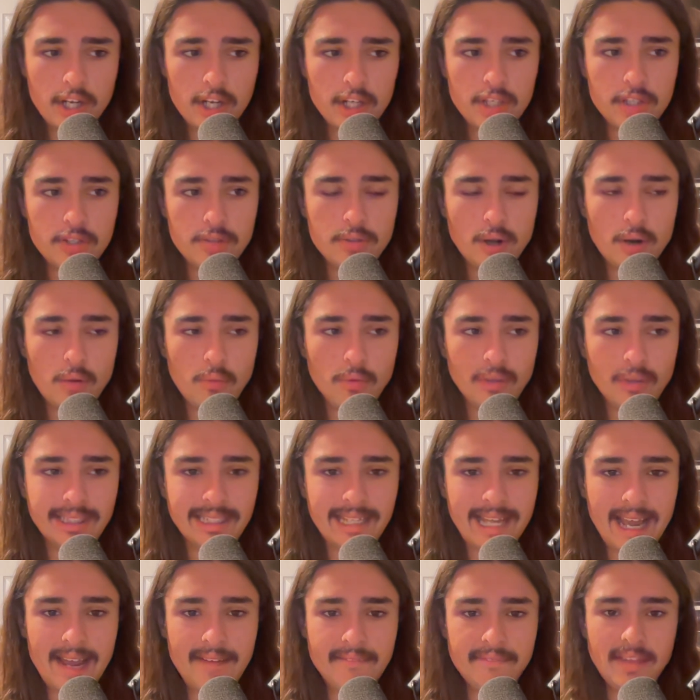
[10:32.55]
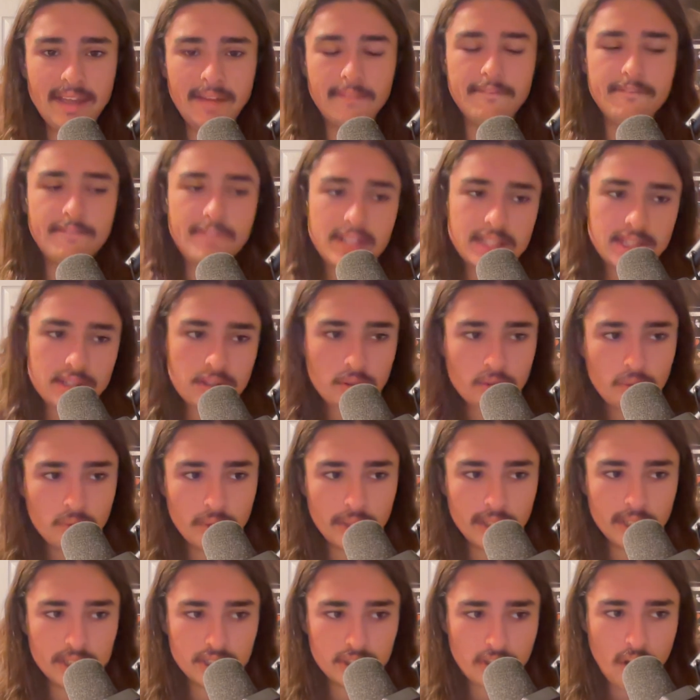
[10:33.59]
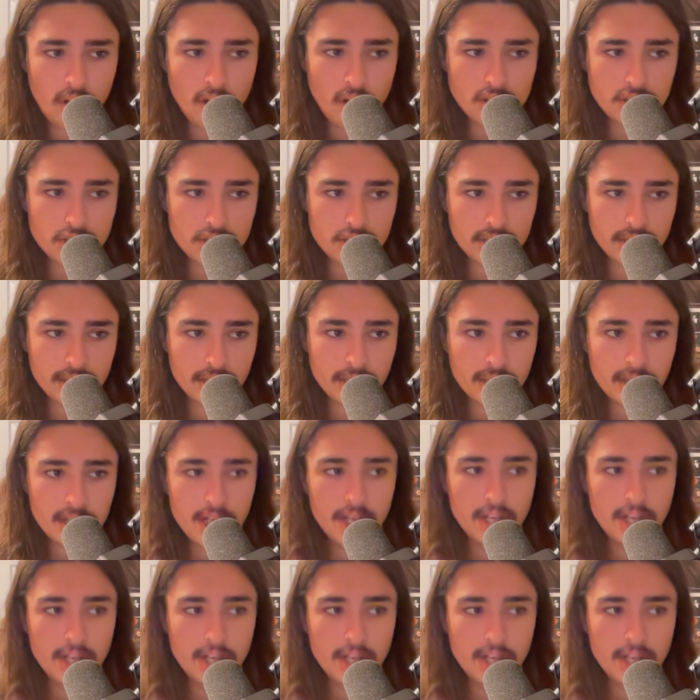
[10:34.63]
you don't really have that physical exhaustion.